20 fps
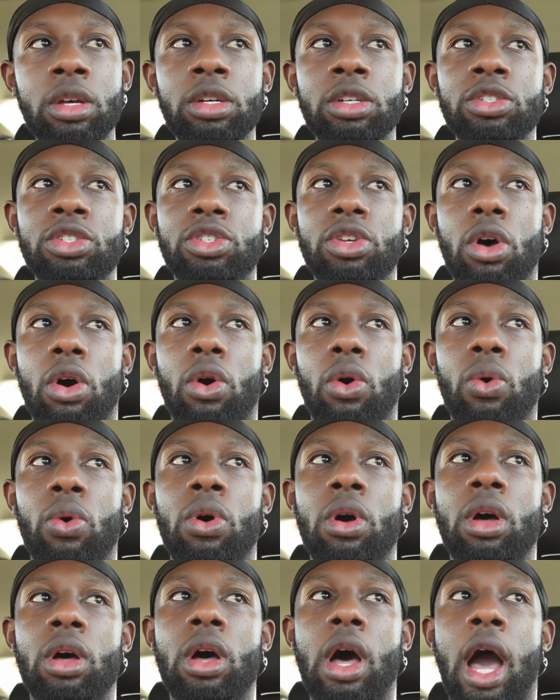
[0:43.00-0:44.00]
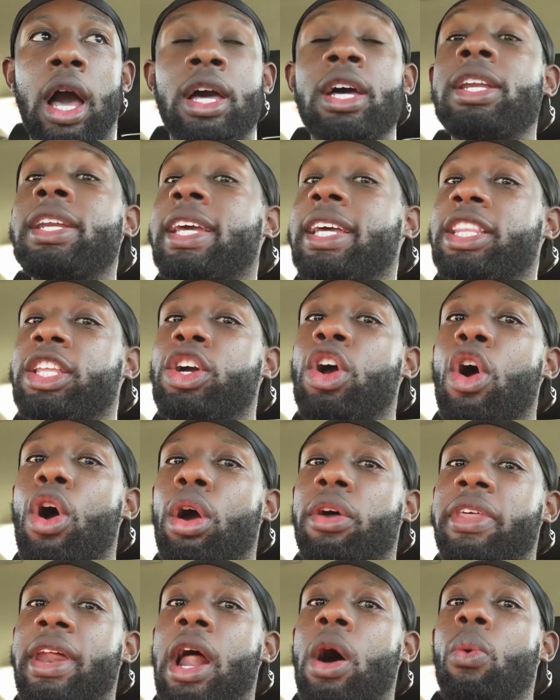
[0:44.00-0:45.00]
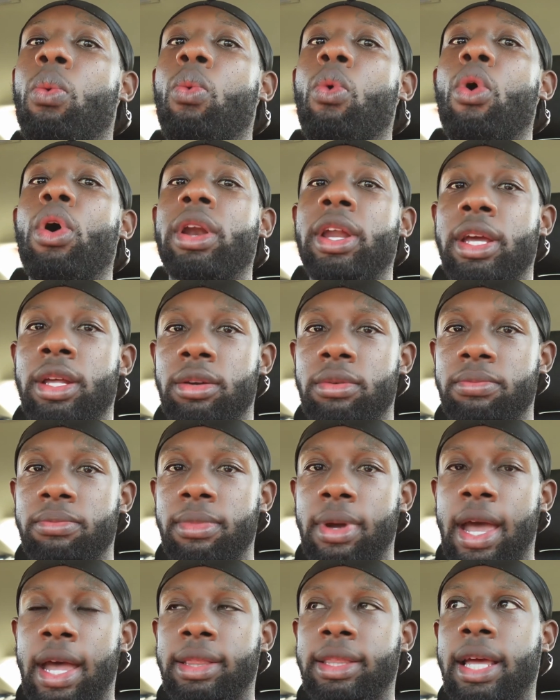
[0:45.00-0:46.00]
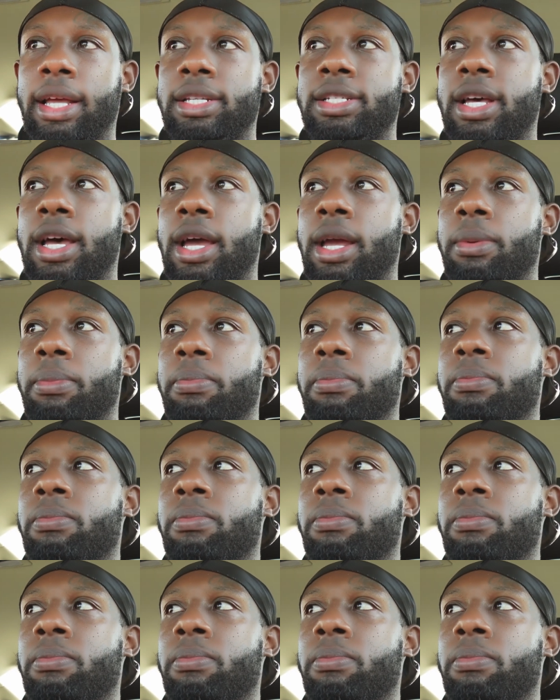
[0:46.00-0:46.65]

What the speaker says: So I couldn't get the car that I wanted at that time.